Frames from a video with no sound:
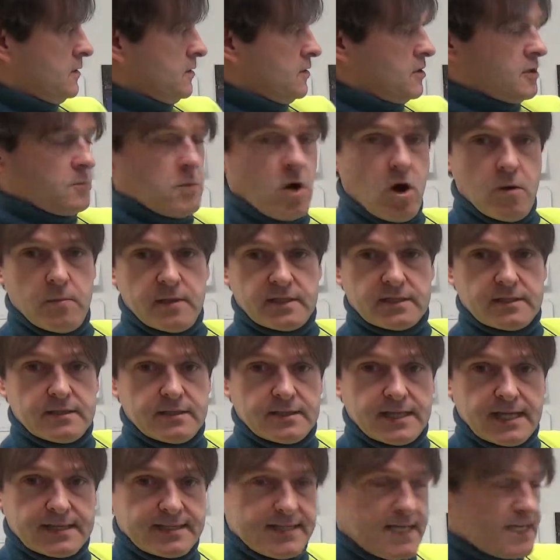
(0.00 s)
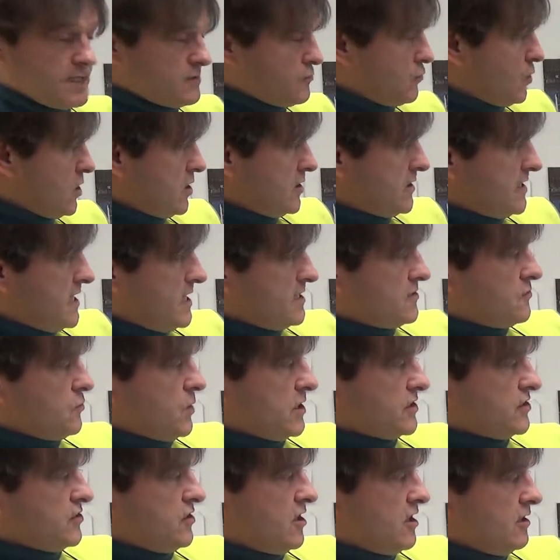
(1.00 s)
The moment that this
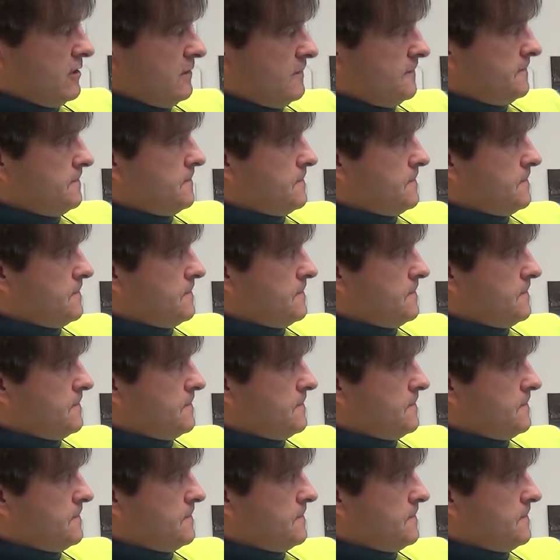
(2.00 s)
was done,